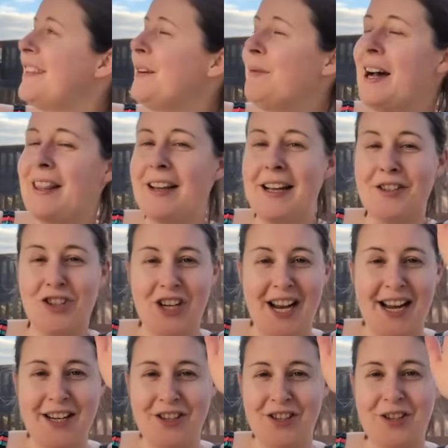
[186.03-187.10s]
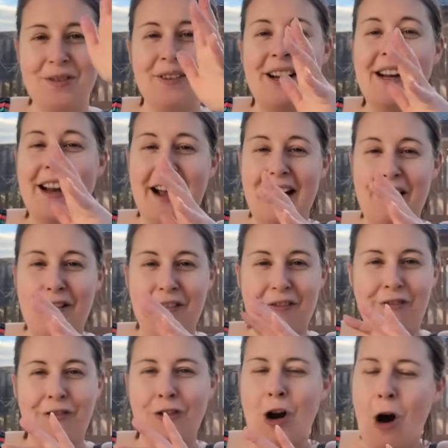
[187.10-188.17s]
The weather has changed. We're now
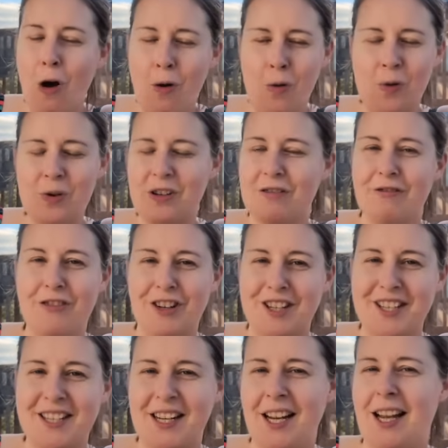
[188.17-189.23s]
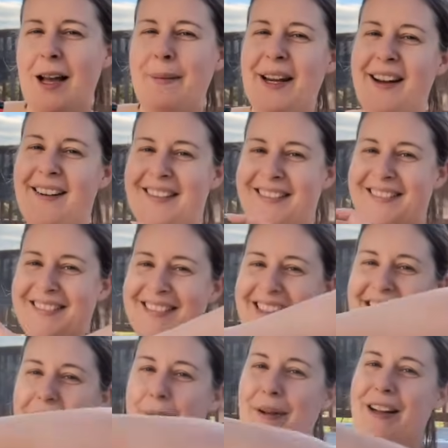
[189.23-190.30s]
cold and frosty. I mean,
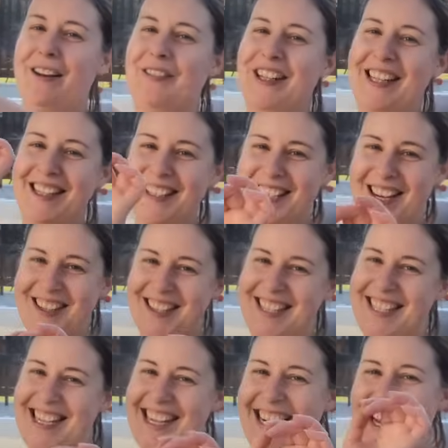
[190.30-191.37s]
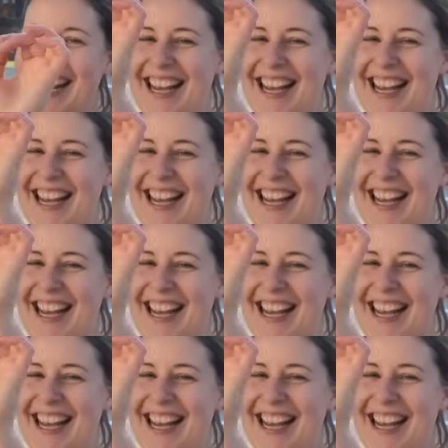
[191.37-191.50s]
I'm lovely and toasty in